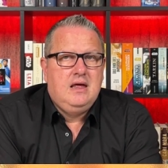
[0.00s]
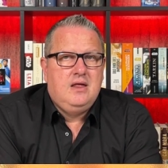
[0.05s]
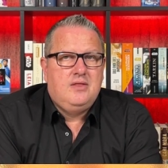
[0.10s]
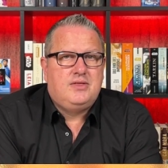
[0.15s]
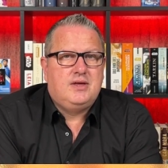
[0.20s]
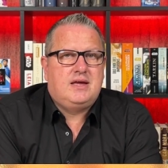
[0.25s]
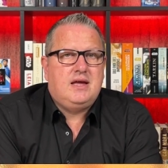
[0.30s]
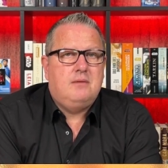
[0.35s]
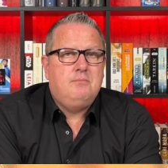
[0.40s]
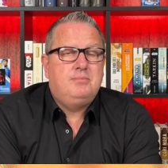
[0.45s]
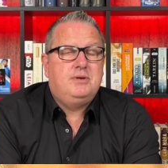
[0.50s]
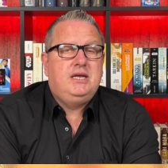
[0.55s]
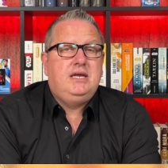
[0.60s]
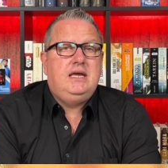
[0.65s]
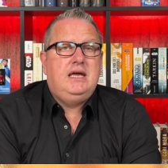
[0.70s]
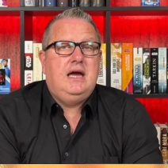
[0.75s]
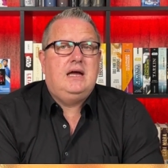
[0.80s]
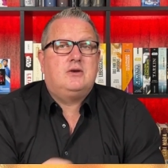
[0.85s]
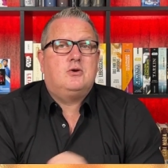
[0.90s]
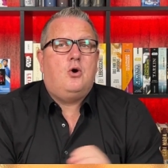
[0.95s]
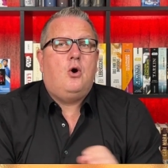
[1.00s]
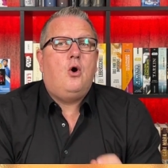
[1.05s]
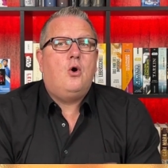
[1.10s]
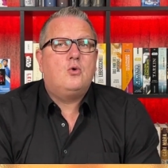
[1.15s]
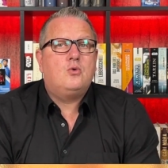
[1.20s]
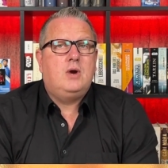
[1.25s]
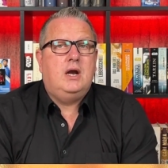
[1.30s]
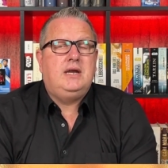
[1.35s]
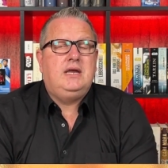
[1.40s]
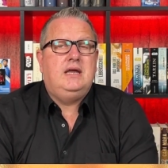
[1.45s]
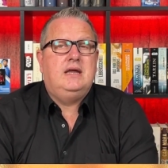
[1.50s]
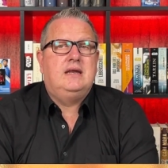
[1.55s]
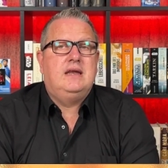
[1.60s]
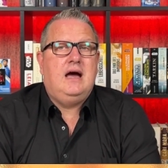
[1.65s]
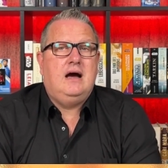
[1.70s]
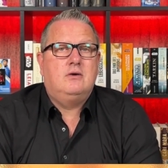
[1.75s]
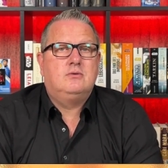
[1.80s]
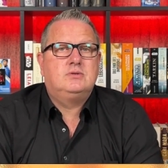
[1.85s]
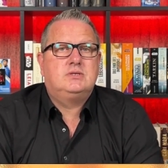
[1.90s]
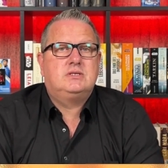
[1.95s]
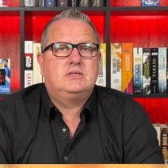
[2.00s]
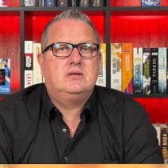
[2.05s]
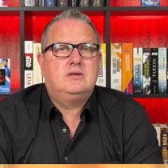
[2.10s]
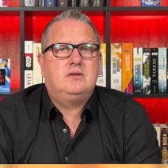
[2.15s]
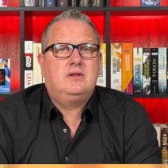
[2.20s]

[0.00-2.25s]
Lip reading: The company had already announced